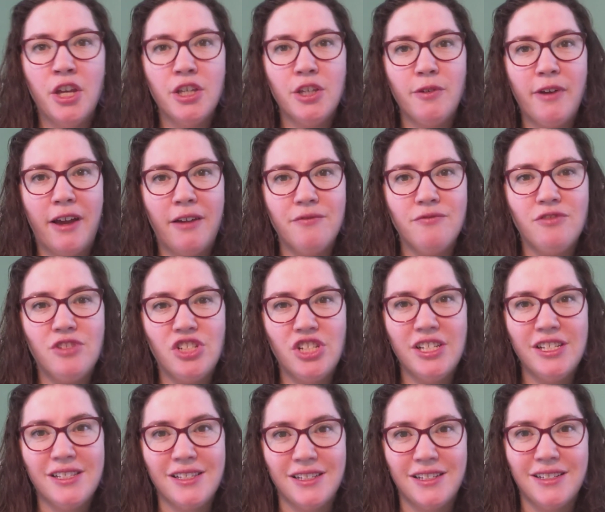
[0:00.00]
You have
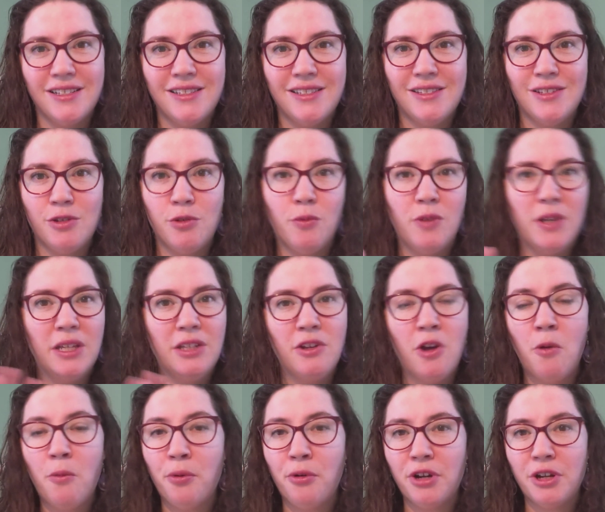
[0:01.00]
Jesus, who we
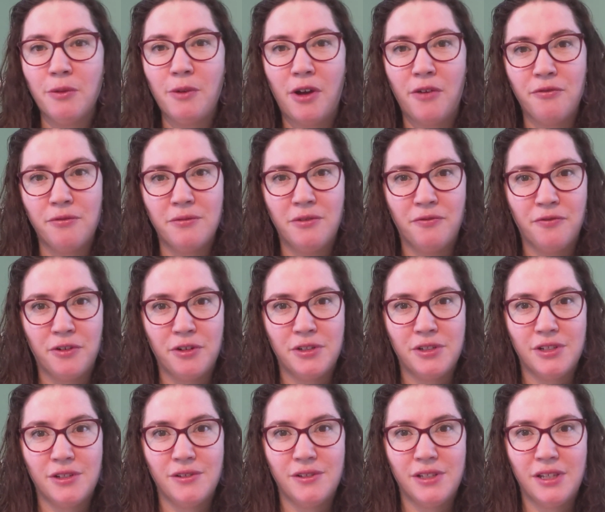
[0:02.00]
know pretty well from the
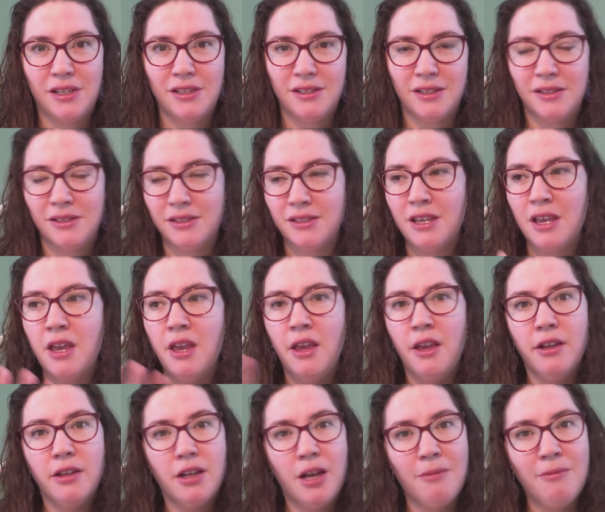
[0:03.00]
first two seasons,
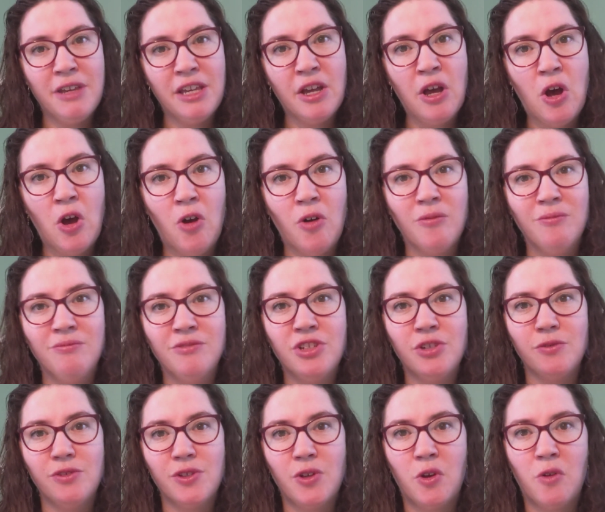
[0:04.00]
coming home
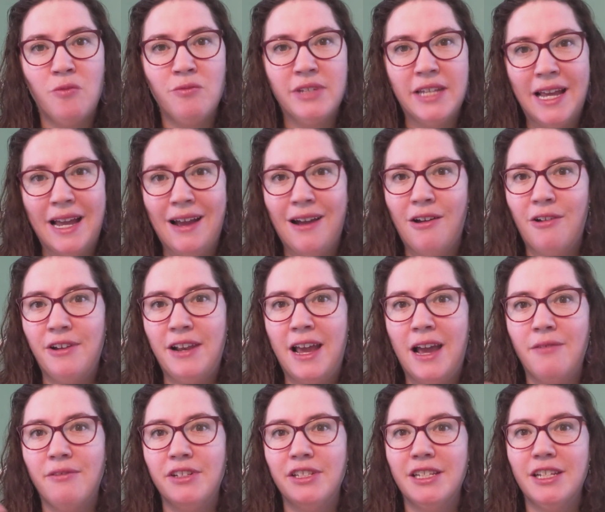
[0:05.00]
to his hometown,
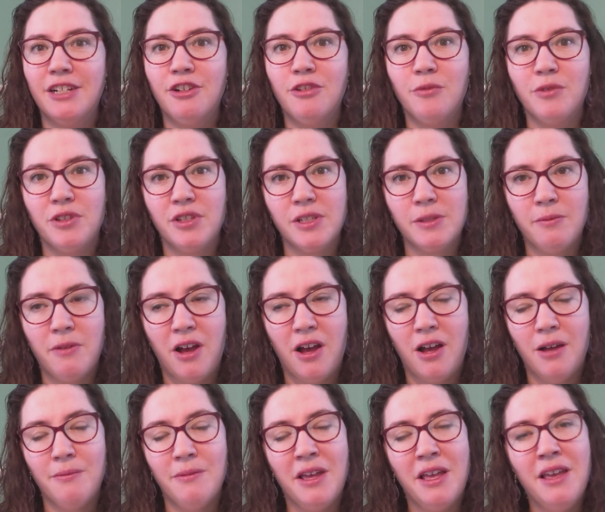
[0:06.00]
having dinner with his
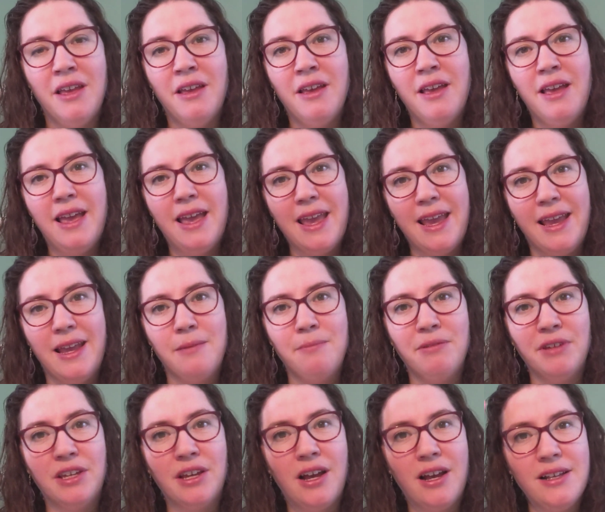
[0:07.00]
mom, and
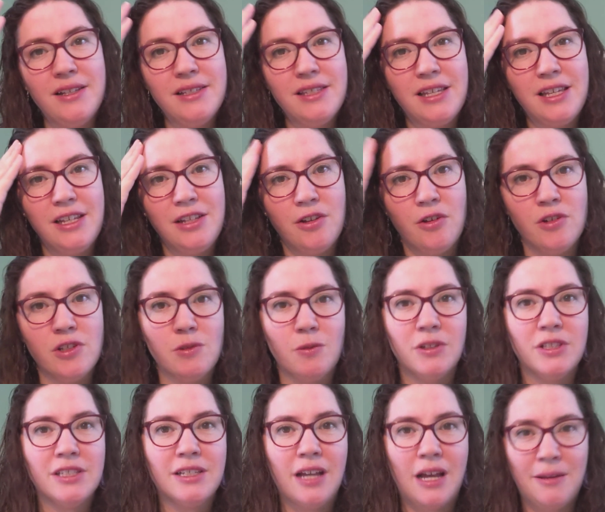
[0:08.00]
because he knows
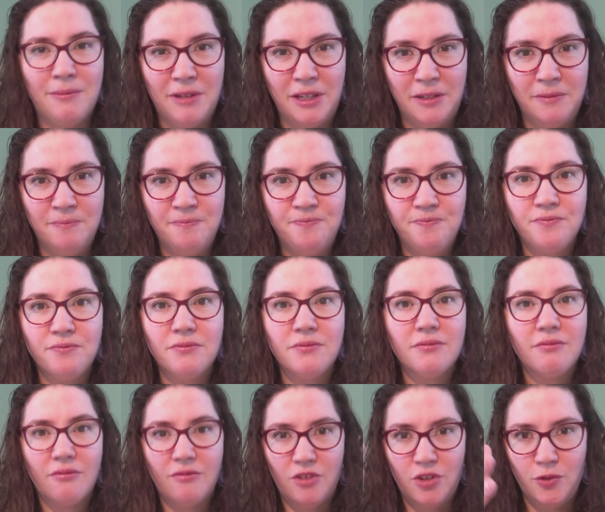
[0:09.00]
what's coming,
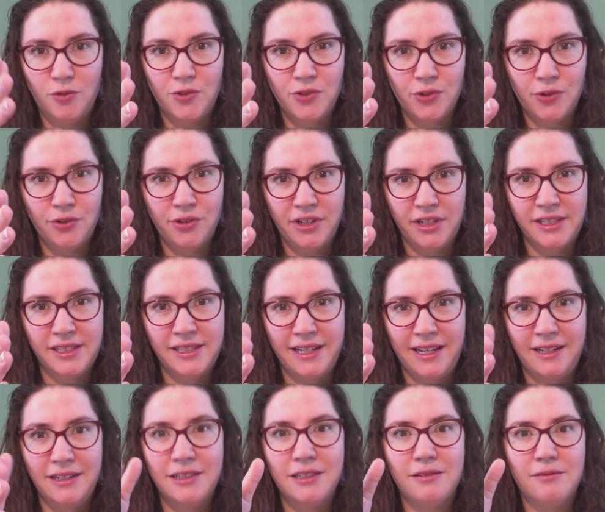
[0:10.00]
to a certain
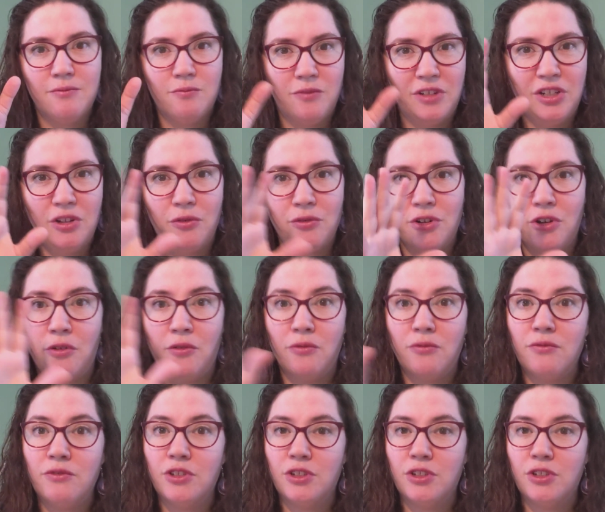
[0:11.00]
extent, we don't know